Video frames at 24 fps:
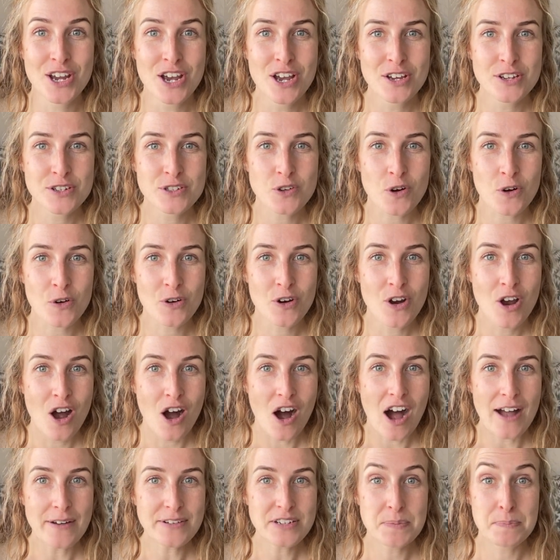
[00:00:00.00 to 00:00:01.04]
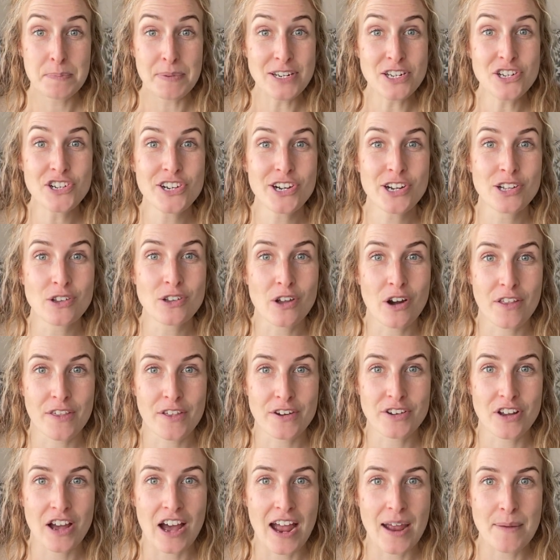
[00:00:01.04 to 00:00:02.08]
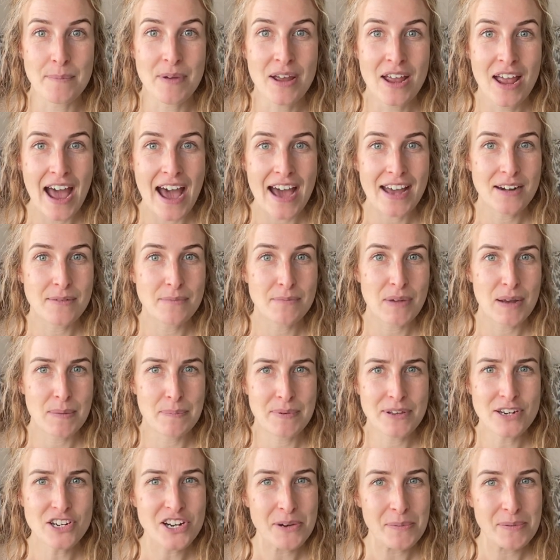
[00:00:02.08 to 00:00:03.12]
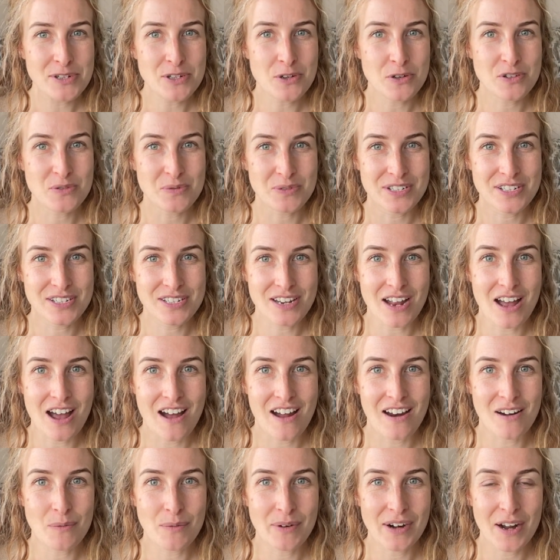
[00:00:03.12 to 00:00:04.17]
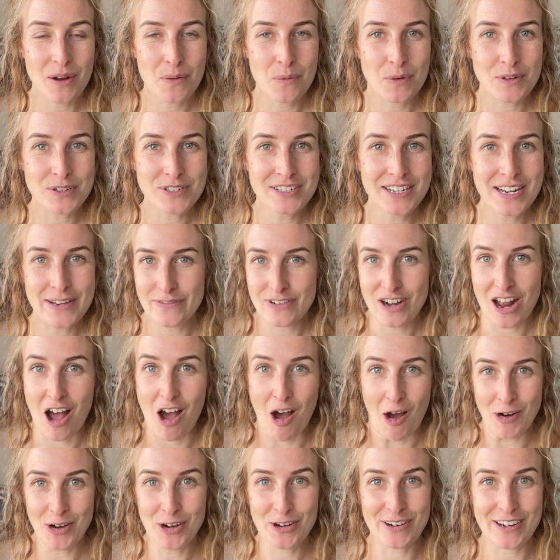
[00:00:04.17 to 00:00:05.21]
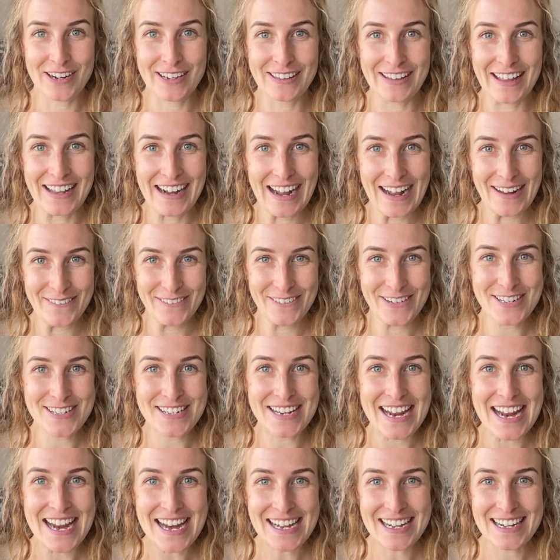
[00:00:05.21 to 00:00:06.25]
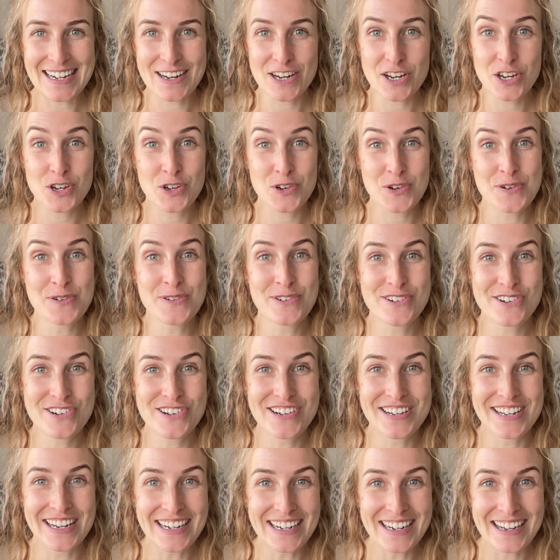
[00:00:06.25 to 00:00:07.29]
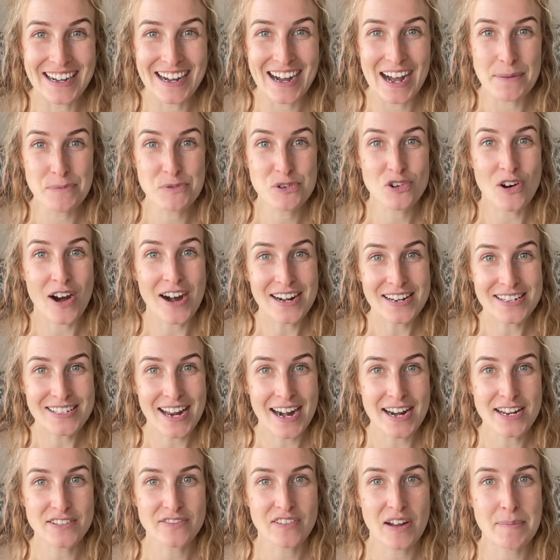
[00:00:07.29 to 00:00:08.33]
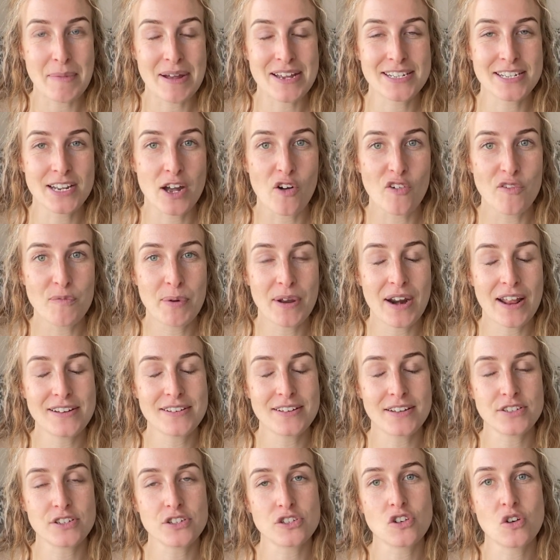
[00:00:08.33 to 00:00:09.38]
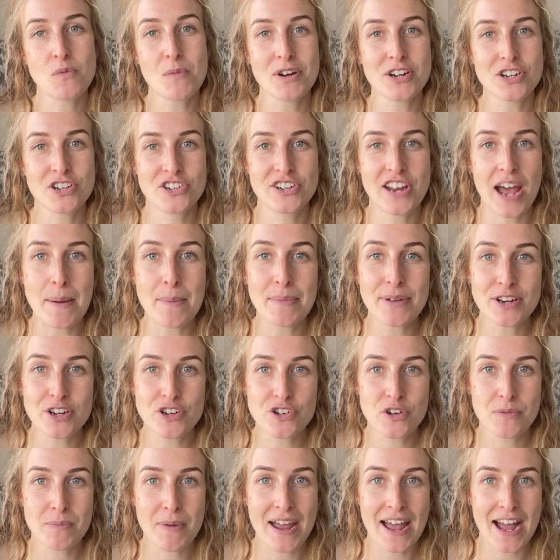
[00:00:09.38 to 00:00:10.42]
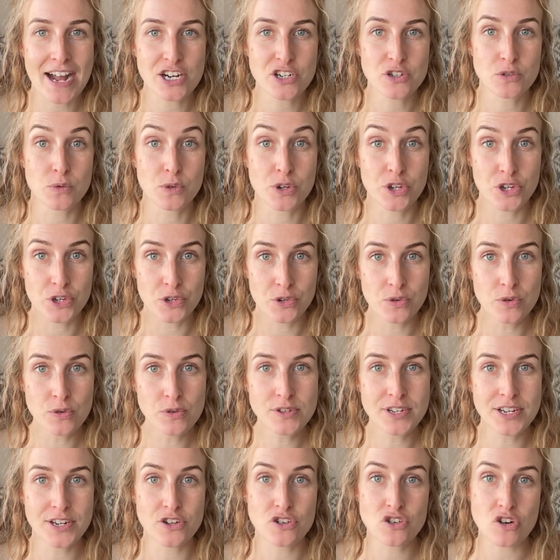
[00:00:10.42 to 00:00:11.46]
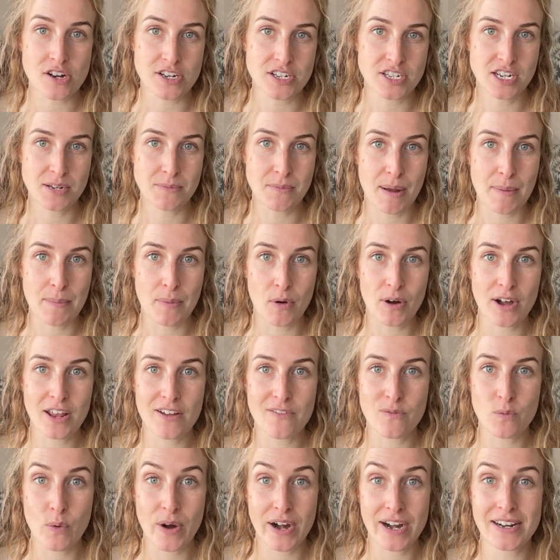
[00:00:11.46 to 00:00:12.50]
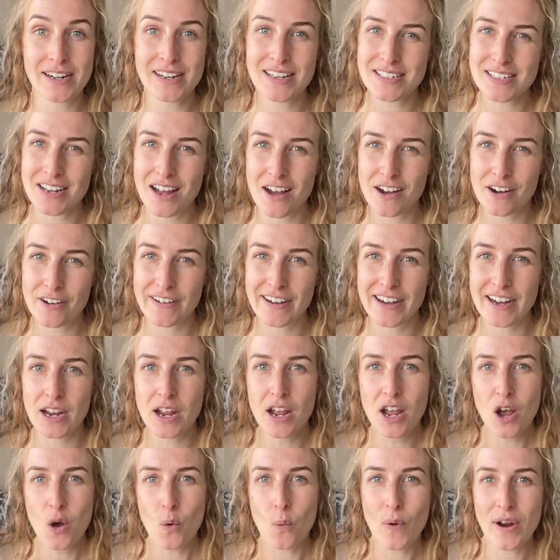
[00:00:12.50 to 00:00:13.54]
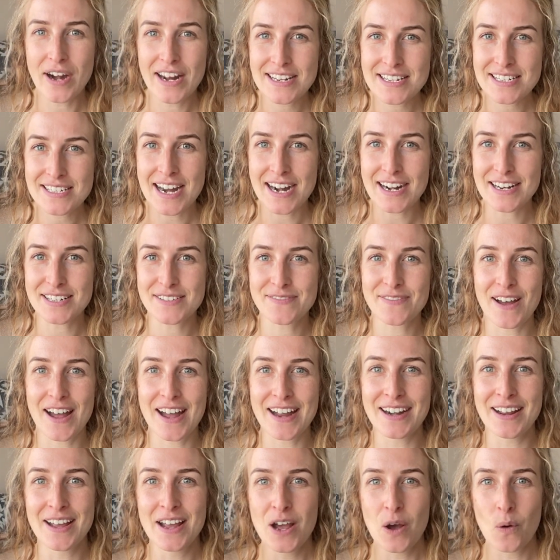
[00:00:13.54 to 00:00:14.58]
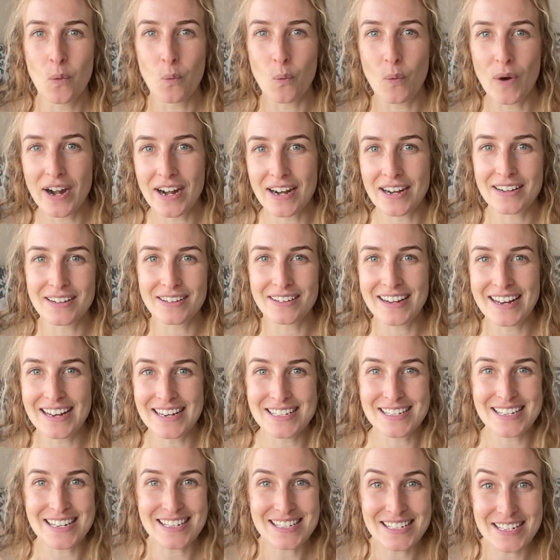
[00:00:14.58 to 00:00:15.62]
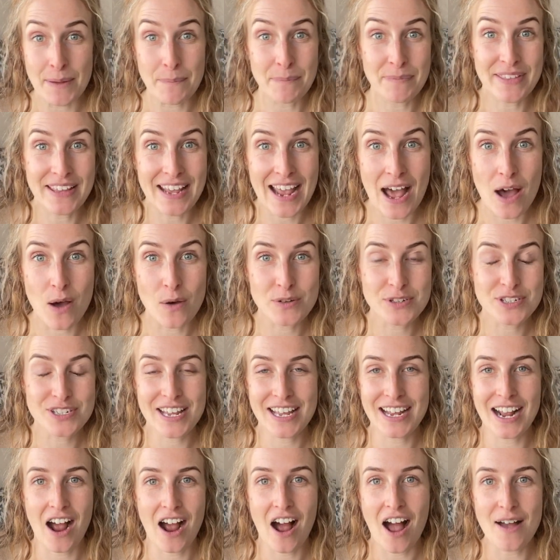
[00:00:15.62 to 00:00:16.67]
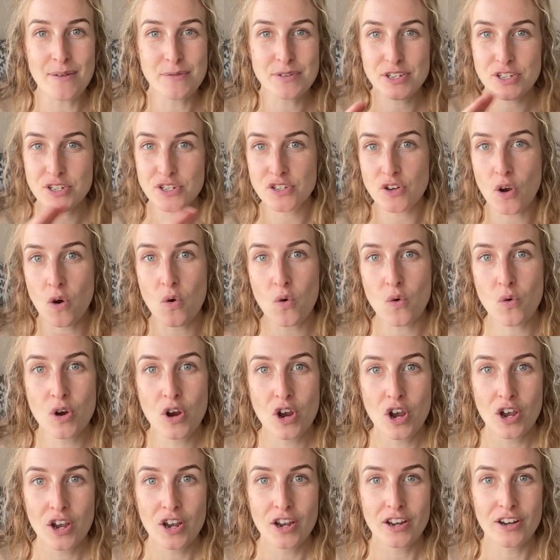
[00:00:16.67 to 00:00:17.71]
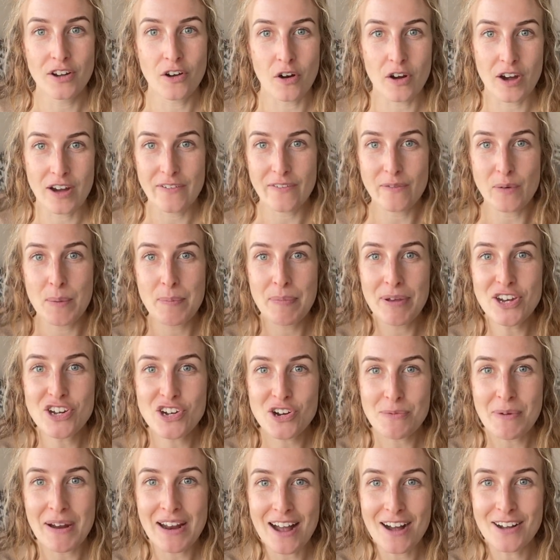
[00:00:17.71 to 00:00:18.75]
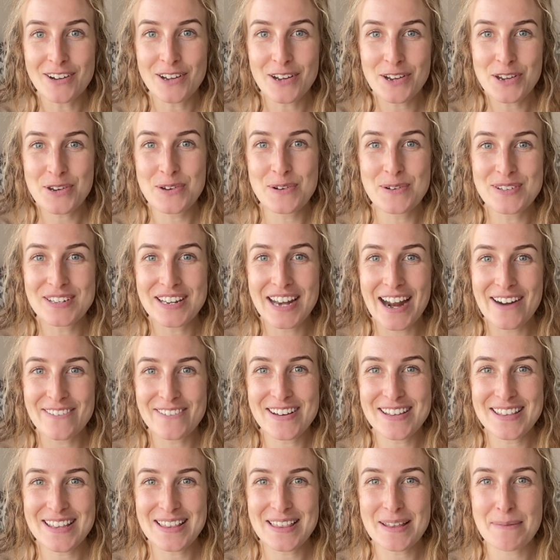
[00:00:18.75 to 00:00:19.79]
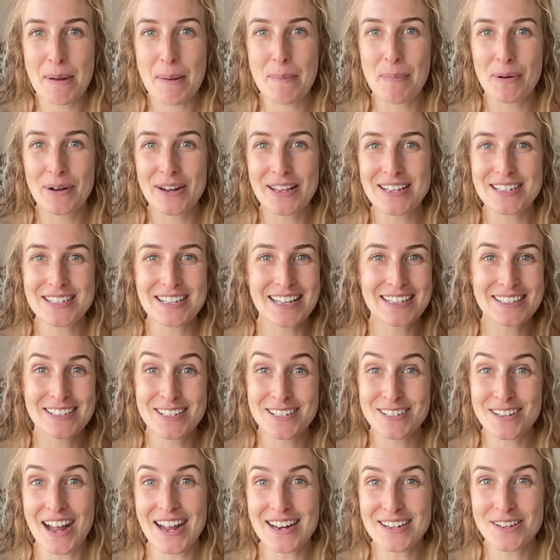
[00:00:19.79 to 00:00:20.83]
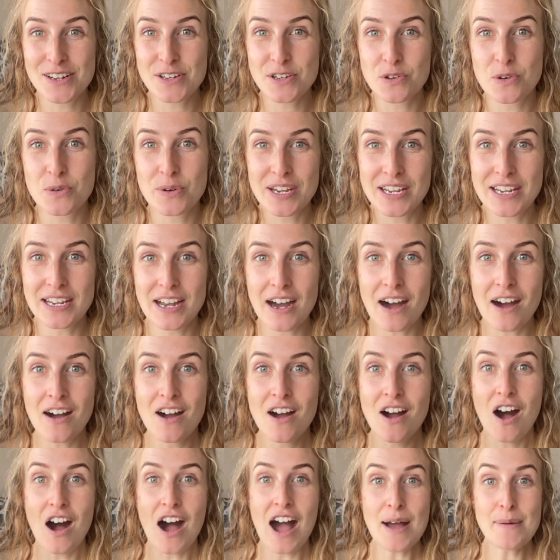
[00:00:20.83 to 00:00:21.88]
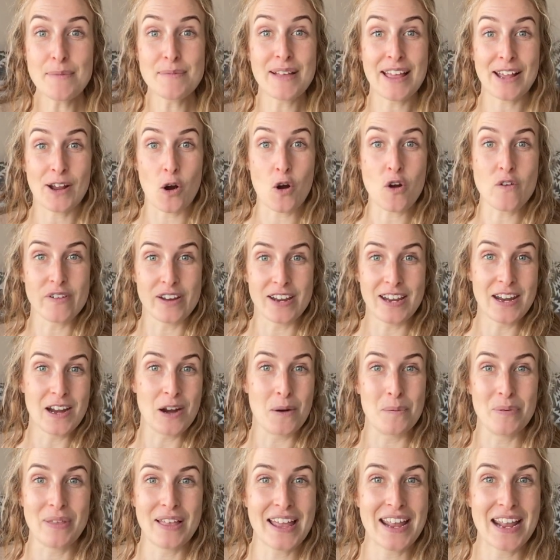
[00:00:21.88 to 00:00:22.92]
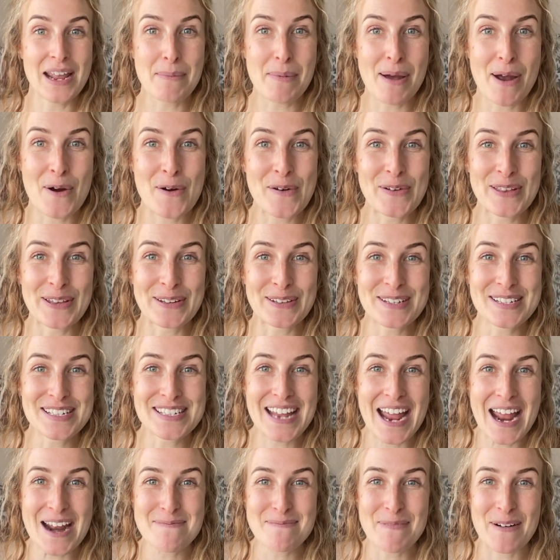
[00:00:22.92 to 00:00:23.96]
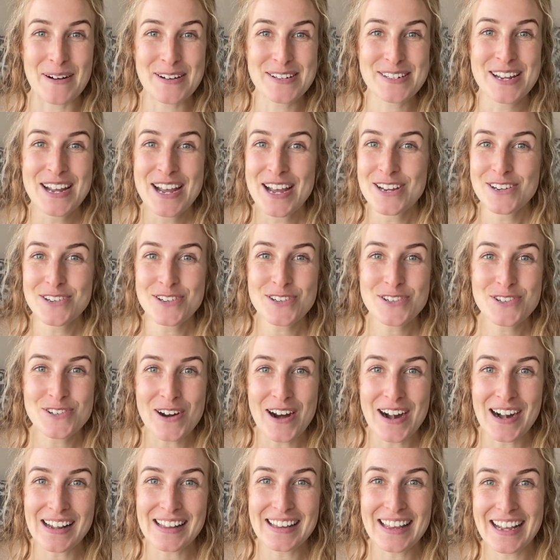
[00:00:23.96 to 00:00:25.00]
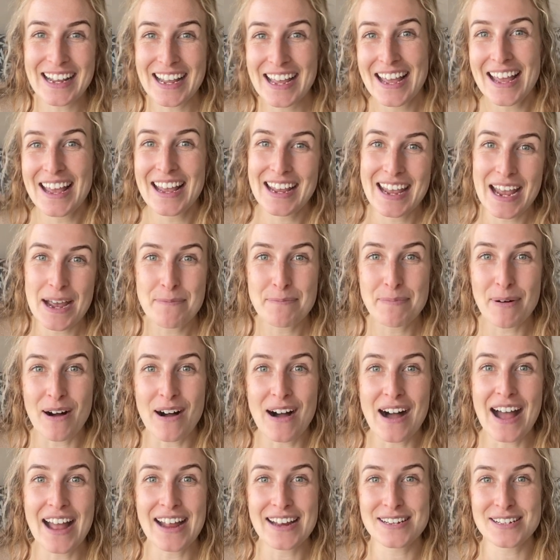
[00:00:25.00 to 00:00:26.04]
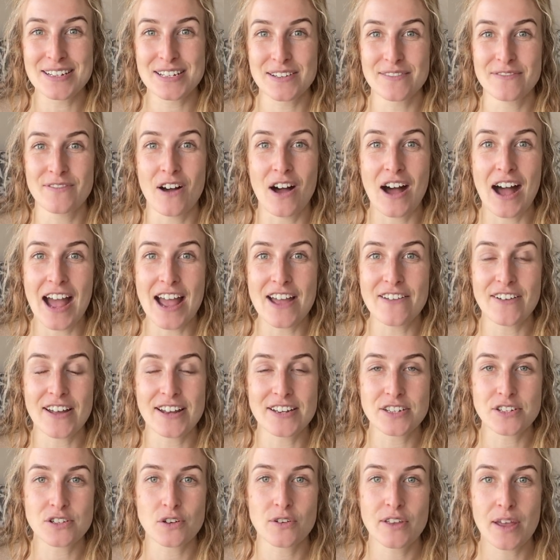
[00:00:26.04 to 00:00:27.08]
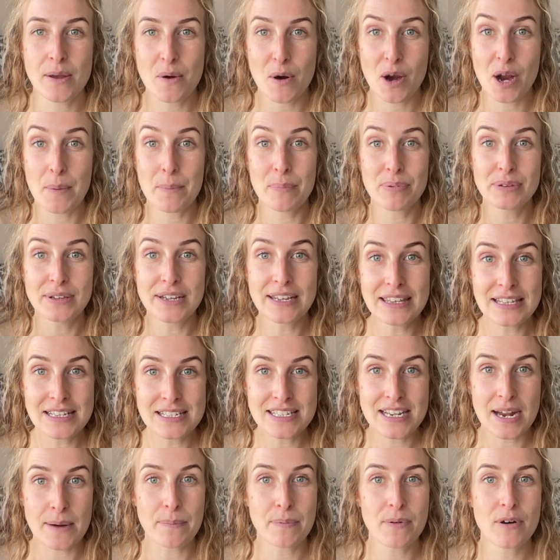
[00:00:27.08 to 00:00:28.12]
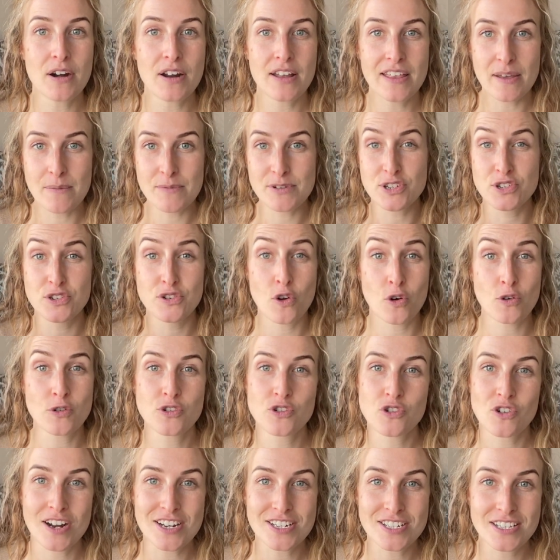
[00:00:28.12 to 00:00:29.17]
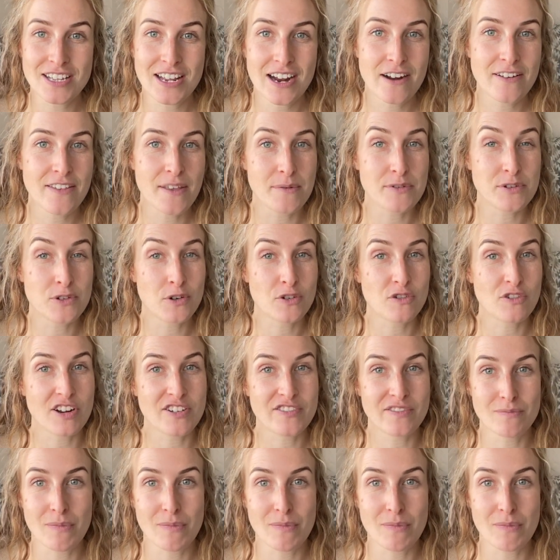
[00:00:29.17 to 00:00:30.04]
So I was binging a lot of the time, and my binge episodes would start when I wasn't even hungry. Like, I've just eaten a huge dinner. I'm trying to satisfy myself, but I'd done so much damage to my actual cues in trusting my body of when it is hungry, when it's satisfied, when it needs something else. Like, I was so, if we picture my hunger cues and everything that my body is like designed to do here, I'm like over here playing in my own little sandbox, just trying to like get by and survive. And so they were completely separate. There was no trust there. There was no trust from